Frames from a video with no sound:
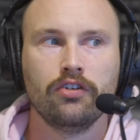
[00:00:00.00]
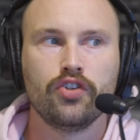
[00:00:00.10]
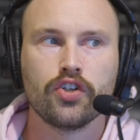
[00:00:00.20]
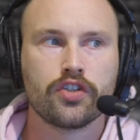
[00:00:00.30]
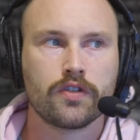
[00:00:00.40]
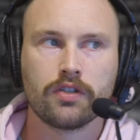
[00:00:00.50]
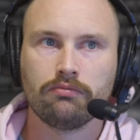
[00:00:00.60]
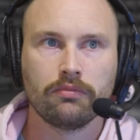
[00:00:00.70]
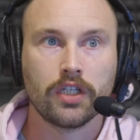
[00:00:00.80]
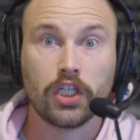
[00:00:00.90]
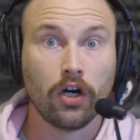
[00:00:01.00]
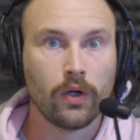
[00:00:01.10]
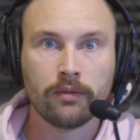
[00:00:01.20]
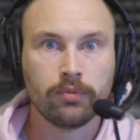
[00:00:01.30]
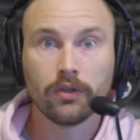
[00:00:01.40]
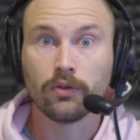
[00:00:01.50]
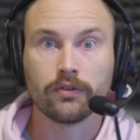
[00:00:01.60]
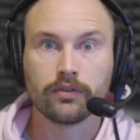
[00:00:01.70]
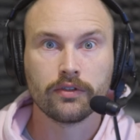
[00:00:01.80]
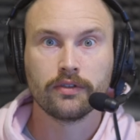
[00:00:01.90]
just going
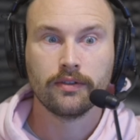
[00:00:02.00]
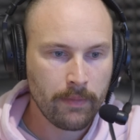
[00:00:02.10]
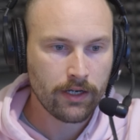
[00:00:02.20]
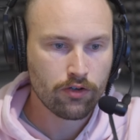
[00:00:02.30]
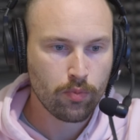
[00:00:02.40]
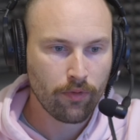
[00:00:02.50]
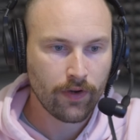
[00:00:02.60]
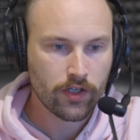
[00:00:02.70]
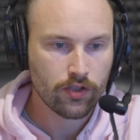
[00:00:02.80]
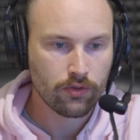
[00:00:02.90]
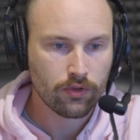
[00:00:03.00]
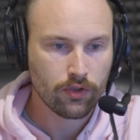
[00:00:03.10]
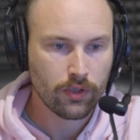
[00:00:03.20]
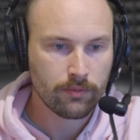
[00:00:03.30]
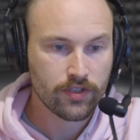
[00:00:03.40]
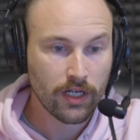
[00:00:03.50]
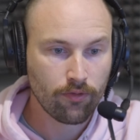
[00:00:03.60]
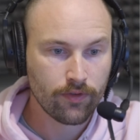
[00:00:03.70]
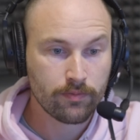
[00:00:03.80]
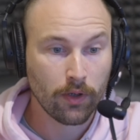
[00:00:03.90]
bald. A medical professional who
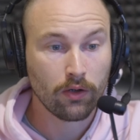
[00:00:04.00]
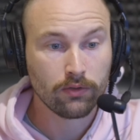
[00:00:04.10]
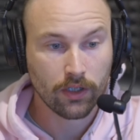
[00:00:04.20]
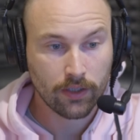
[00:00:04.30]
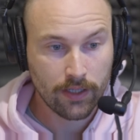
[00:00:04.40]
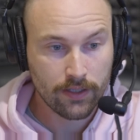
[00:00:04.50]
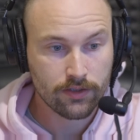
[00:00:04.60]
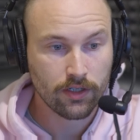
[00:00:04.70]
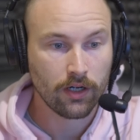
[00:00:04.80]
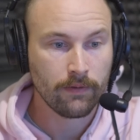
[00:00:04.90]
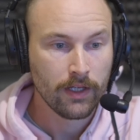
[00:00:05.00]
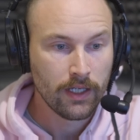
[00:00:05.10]
himself is bald, okay, this guy,